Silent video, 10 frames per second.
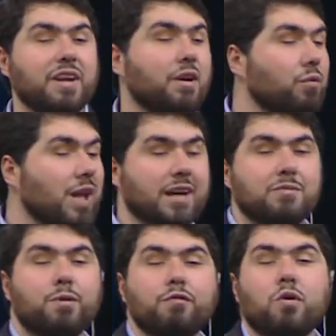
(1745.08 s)
and Iraq's
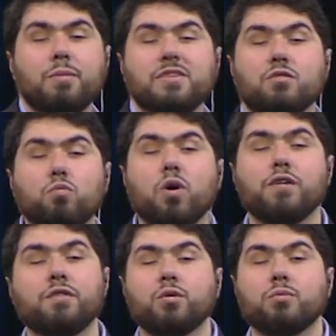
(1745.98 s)
performance is one
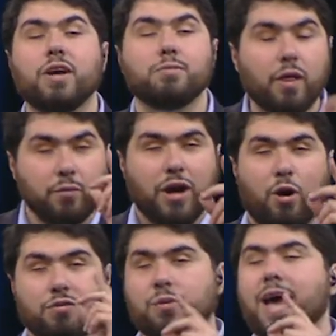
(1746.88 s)
of those ways. By the way,
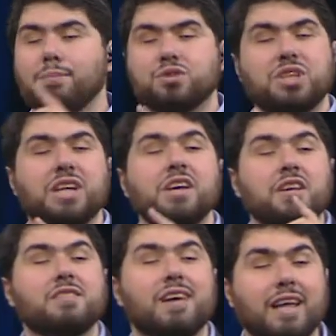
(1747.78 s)
also captioning,
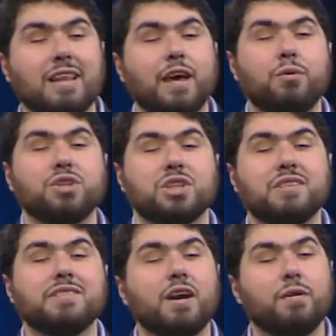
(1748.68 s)
sign language, et
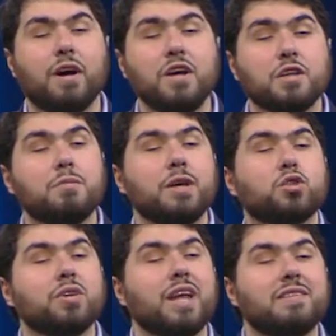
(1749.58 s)
cetera, to make
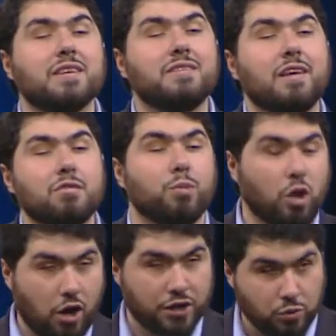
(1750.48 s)
sure that it's accessible,
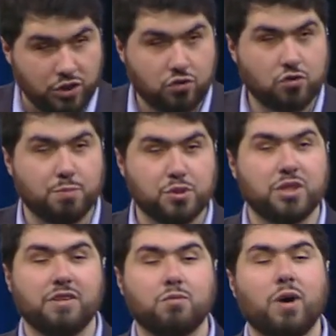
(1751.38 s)
audio
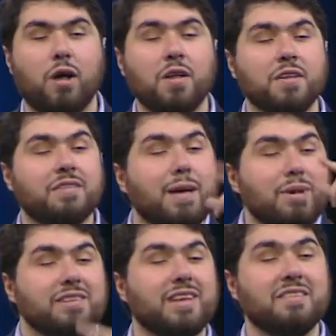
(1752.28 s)
description as well. Does that
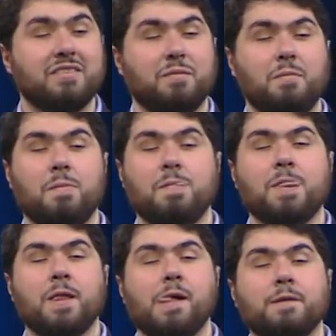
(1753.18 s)
make sense?
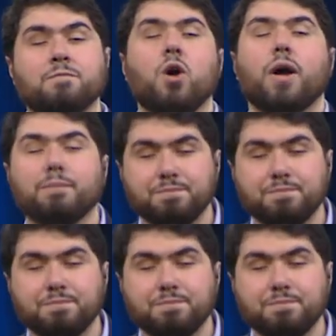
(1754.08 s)
Yeah. Okay,